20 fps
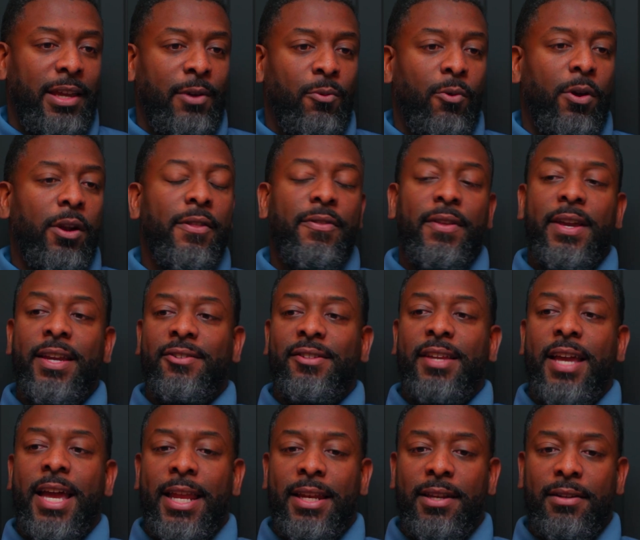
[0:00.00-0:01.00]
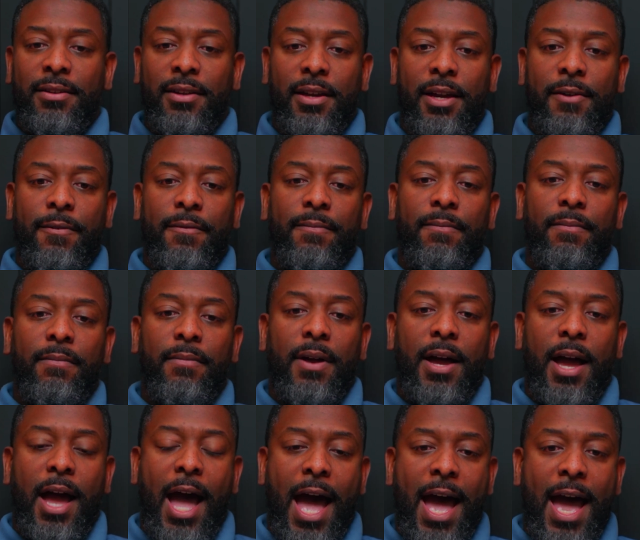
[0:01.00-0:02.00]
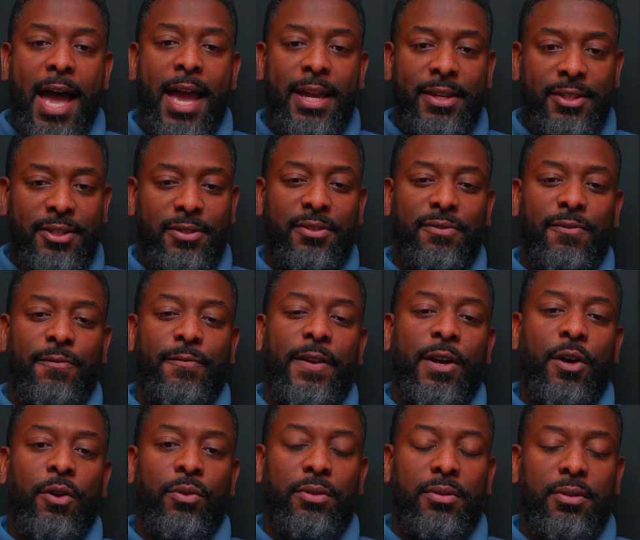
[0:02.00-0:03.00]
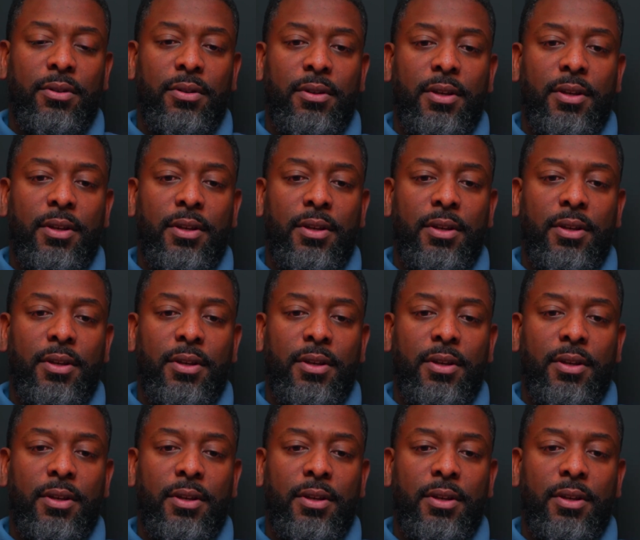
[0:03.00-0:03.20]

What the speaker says: And one of the things that I felt